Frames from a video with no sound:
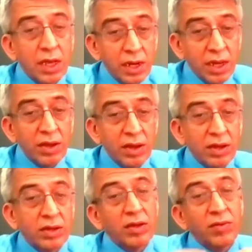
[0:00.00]
and I,
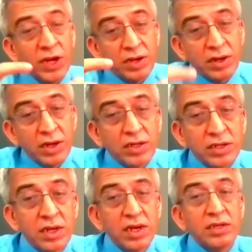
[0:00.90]
it's a very
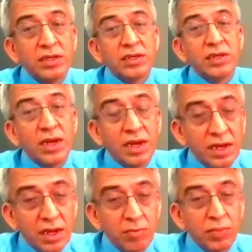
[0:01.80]
traditional
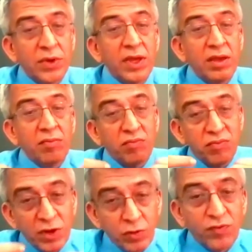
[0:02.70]
engineering company
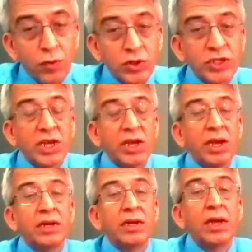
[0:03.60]
into forging,
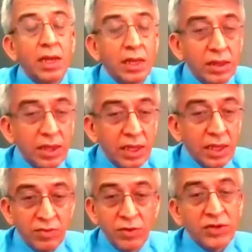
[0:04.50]
and the
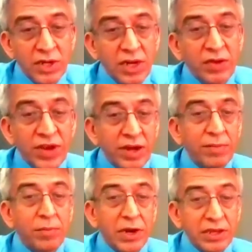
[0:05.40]
I was really
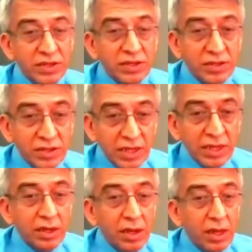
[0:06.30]
very impressed
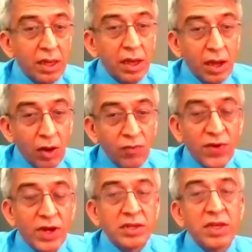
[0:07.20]
seeing how
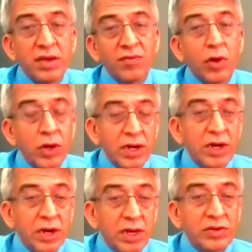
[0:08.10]
far they have gone
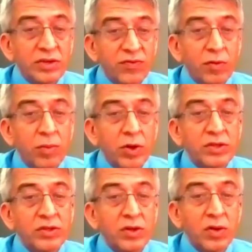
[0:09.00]
in Industry four
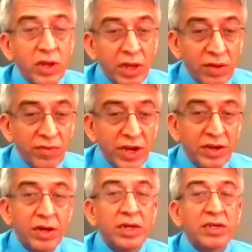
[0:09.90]
point oh in a
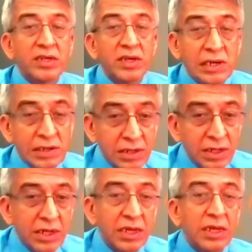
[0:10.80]
very traditional,
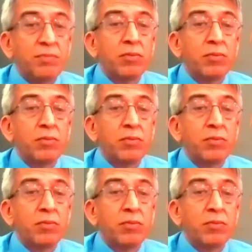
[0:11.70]
dirty,